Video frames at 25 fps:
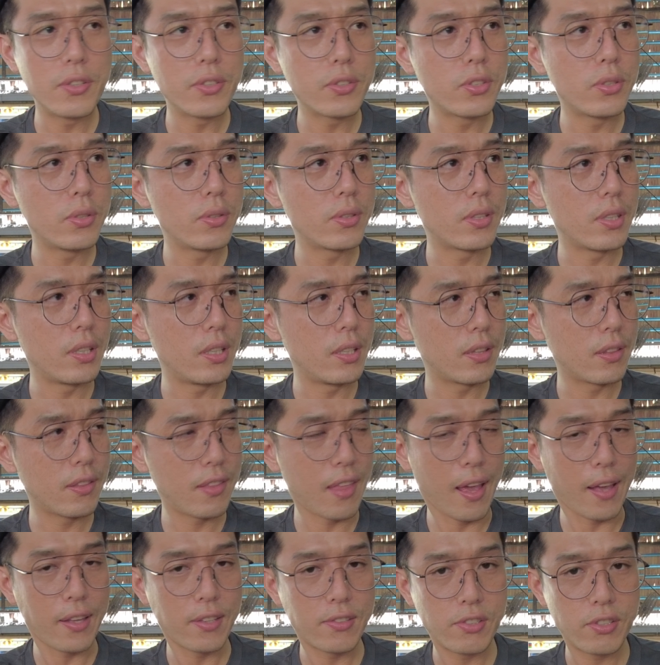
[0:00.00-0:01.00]
to the
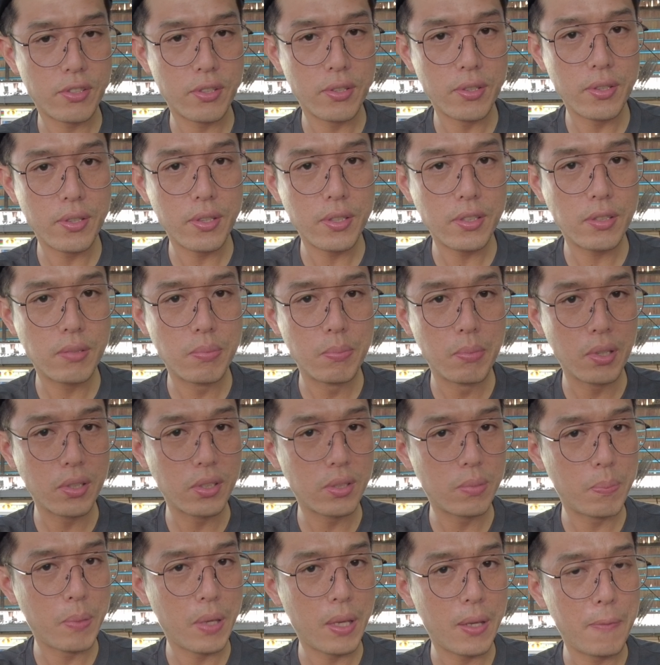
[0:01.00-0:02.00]
texture. It
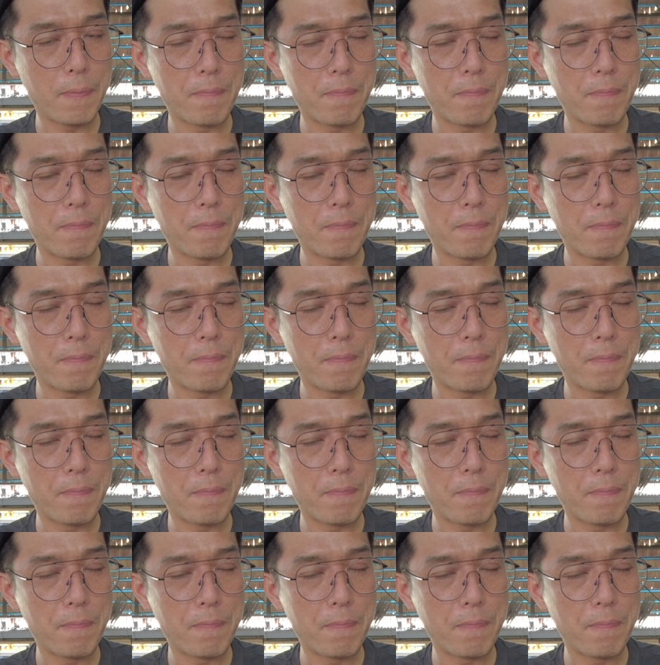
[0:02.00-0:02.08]
must be